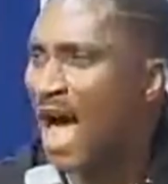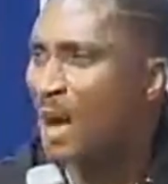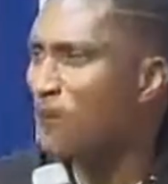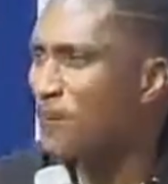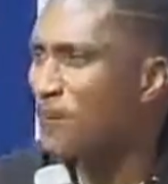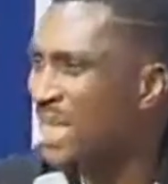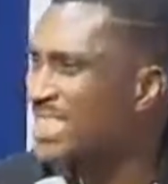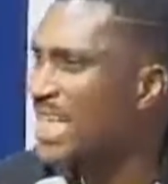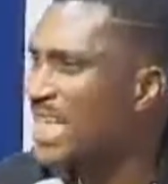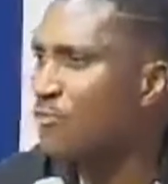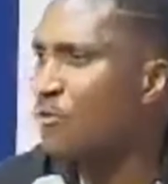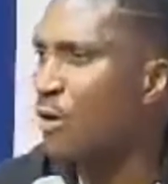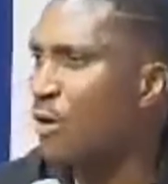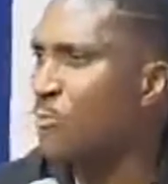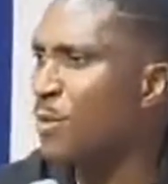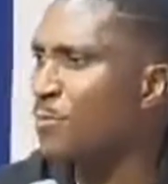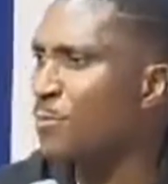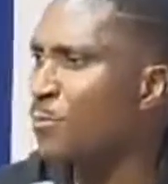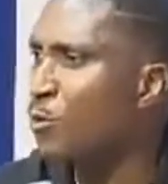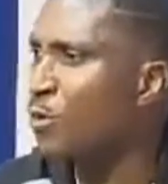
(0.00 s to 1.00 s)
and better for
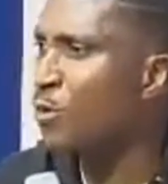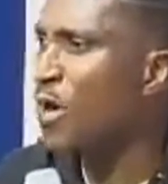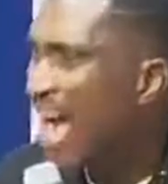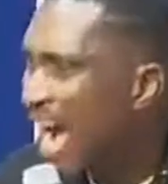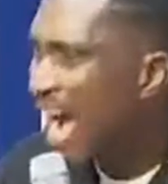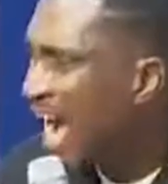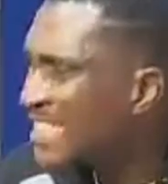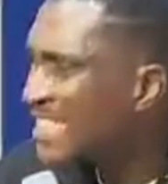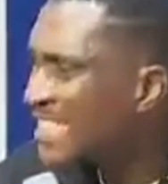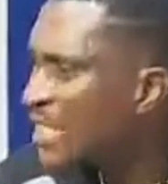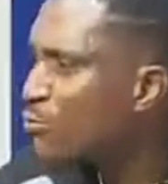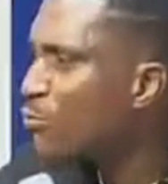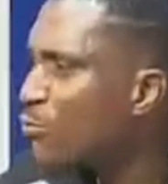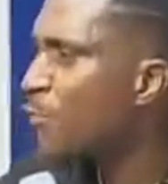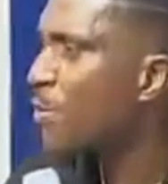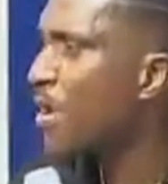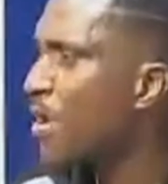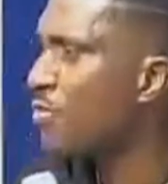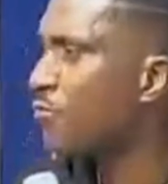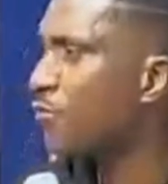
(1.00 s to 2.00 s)
people and they
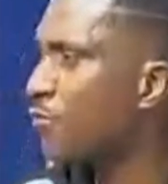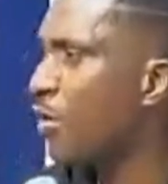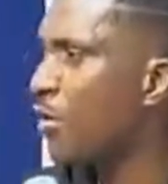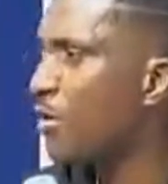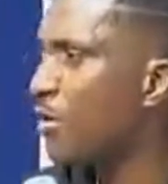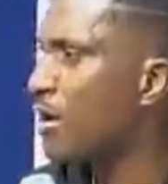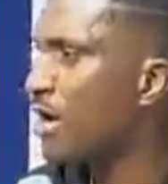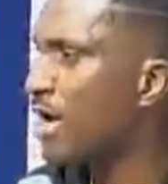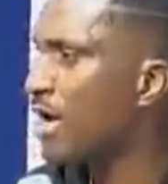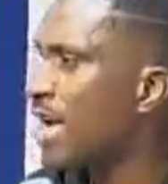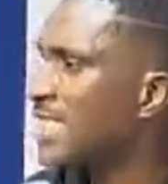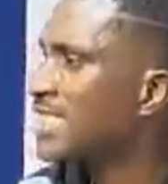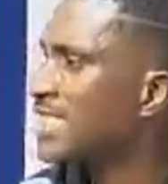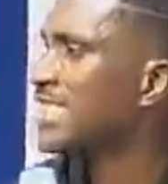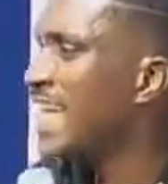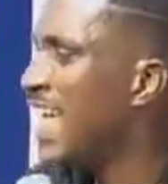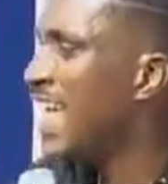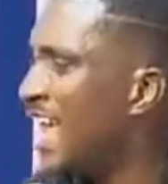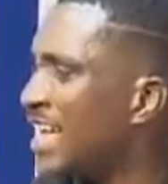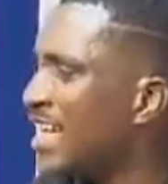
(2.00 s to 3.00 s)
will pay for.
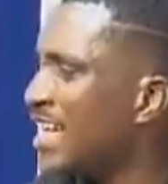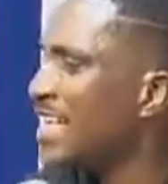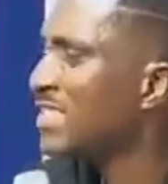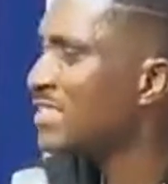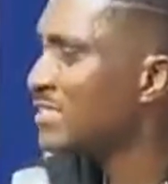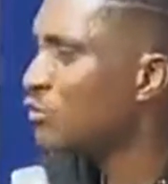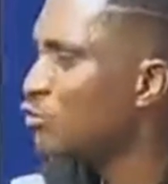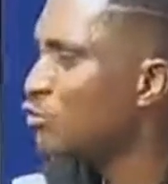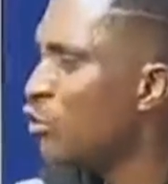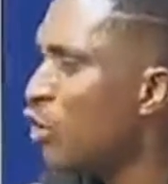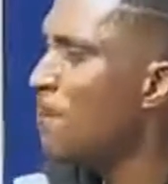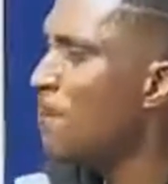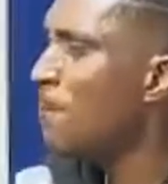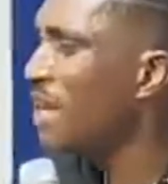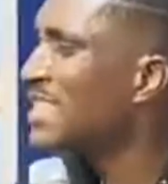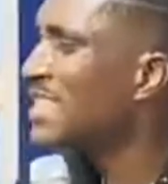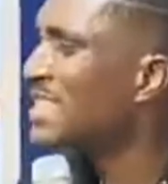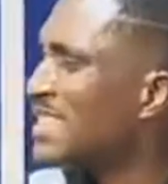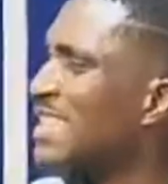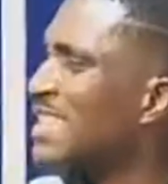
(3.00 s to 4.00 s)
There is no
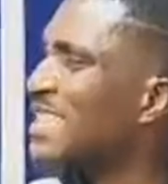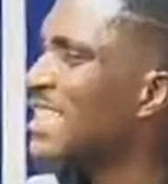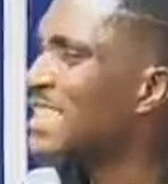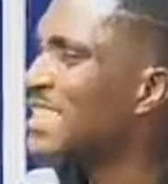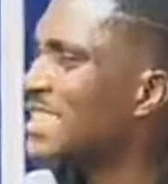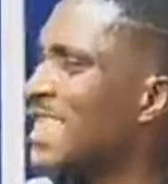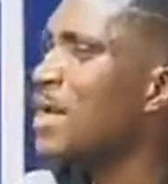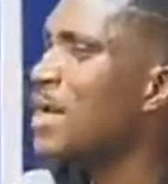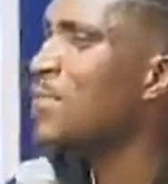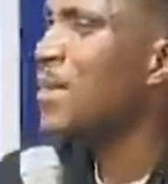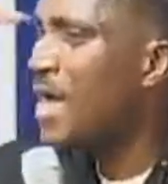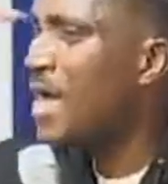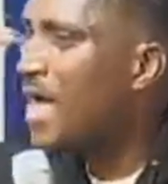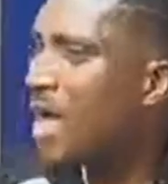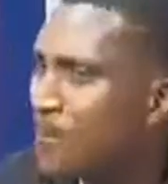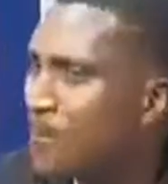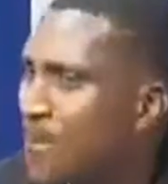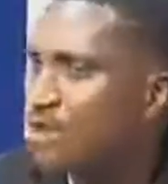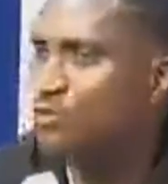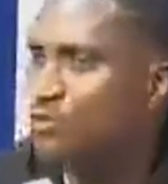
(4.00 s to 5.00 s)
mysticism
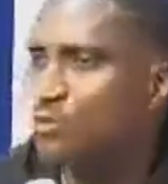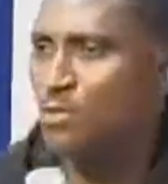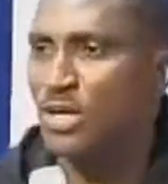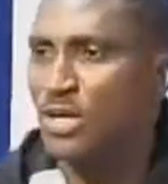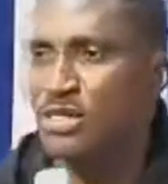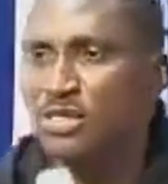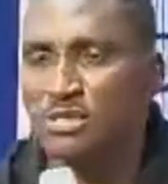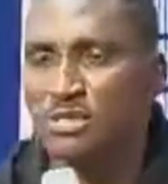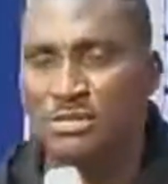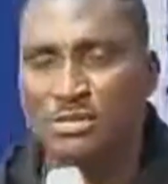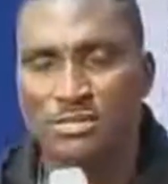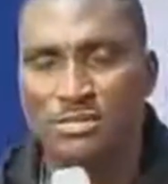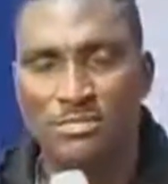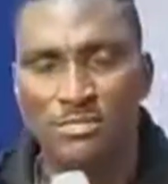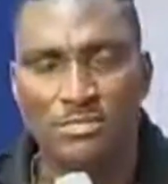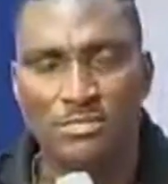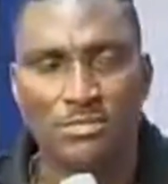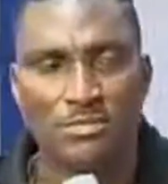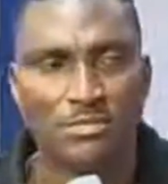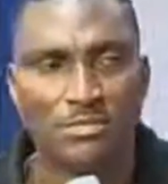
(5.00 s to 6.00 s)
about money.
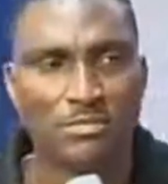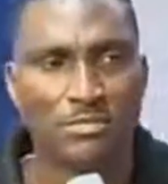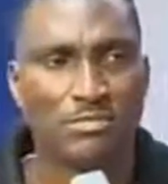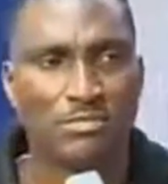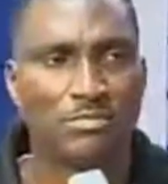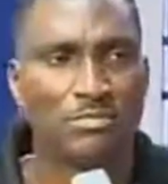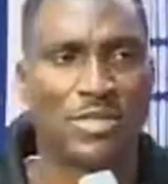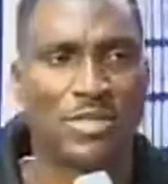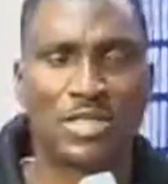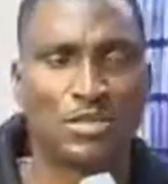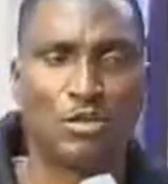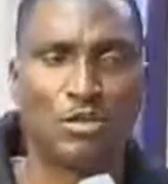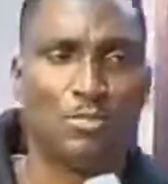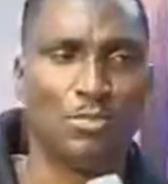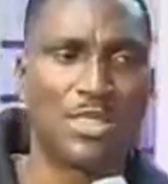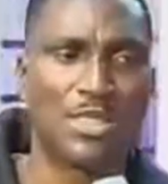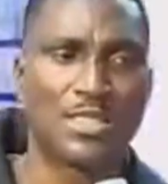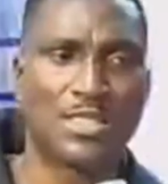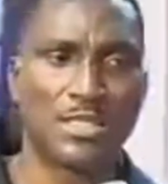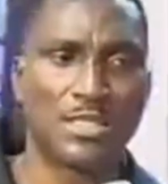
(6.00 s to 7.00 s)
There's
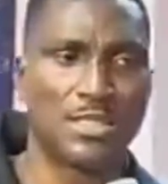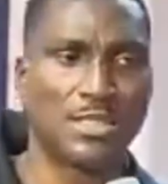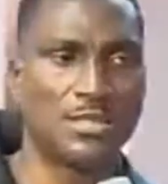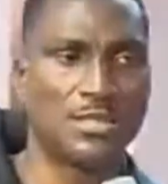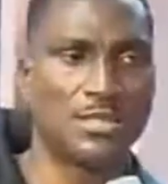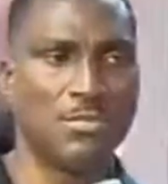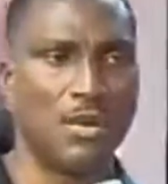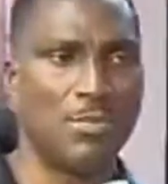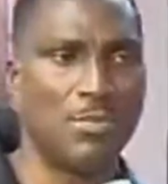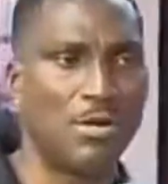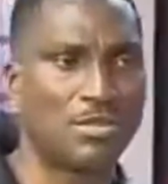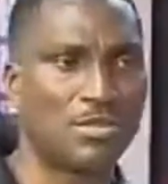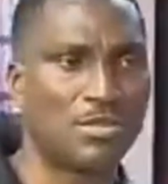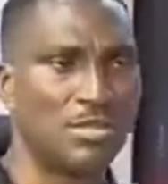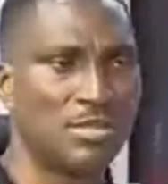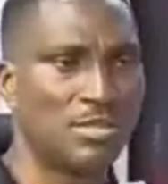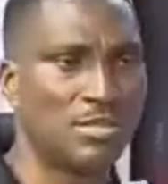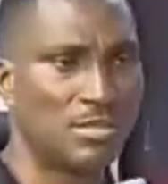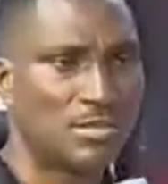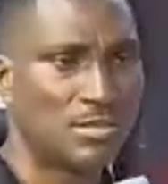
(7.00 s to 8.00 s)
no mysticism
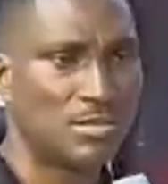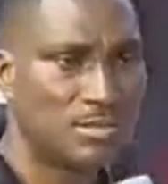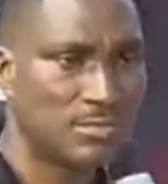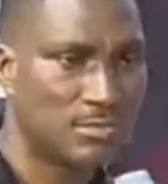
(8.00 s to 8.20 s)
about it.